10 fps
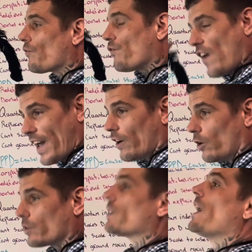
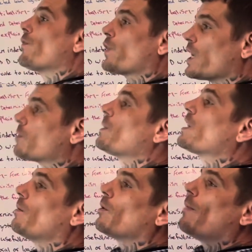fails, and things
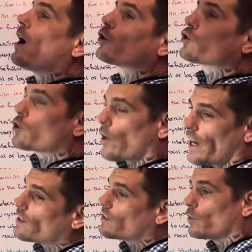become about
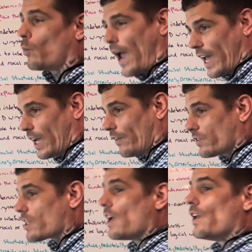trends and
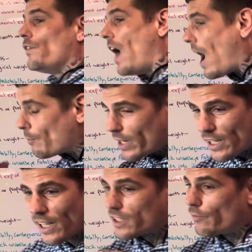waves, not
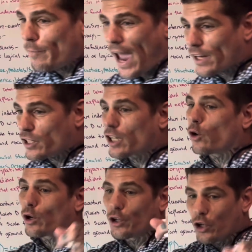because of magic
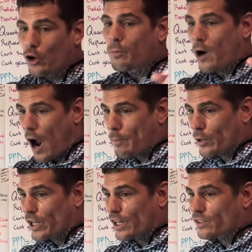or new
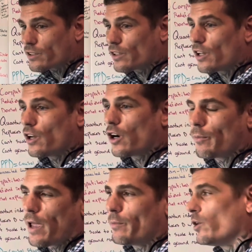properties, or
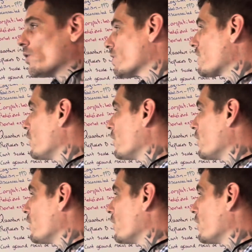maybe you could say